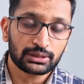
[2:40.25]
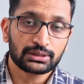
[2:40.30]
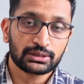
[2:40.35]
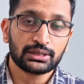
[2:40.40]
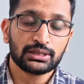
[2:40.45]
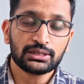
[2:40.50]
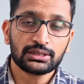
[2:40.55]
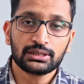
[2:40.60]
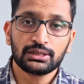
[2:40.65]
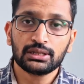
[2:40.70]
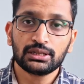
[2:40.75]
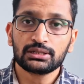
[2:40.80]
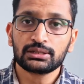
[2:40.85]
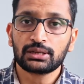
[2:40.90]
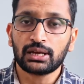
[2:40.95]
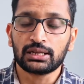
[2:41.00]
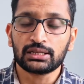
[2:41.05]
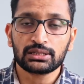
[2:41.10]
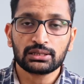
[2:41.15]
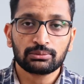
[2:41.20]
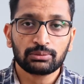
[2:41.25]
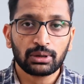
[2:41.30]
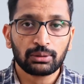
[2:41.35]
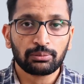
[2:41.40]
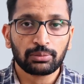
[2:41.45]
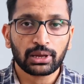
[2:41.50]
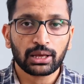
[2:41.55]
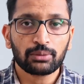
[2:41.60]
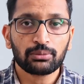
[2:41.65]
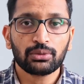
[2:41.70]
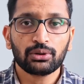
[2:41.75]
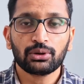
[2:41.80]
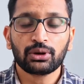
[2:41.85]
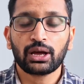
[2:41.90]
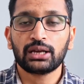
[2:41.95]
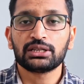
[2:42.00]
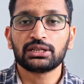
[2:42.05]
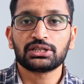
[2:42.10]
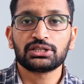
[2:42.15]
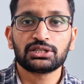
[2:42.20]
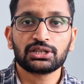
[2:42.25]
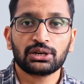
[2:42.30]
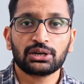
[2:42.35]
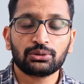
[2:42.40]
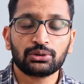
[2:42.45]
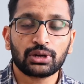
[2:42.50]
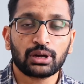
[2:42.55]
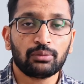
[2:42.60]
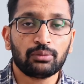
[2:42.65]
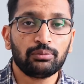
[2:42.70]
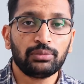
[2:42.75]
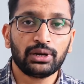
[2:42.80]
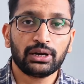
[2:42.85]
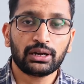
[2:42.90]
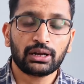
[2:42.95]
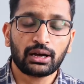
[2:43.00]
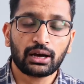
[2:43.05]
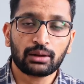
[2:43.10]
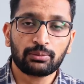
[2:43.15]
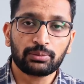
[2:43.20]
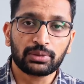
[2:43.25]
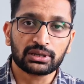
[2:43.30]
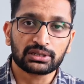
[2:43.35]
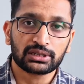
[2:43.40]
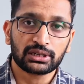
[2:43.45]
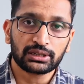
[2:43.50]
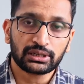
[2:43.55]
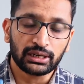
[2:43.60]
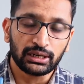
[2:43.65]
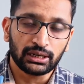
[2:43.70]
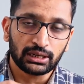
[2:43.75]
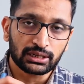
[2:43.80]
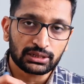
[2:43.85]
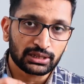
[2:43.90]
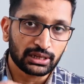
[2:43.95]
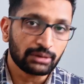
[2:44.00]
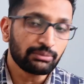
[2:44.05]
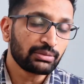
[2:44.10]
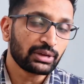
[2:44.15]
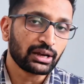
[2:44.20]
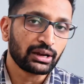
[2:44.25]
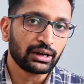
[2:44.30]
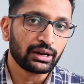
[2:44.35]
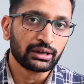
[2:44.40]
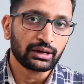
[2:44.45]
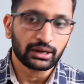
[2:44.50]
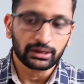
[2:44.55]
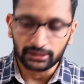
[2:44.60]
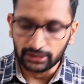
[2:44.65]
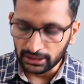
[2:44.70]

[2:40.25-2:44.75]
Since this Ansible playbook and Jinja2 template are presented in the same directory,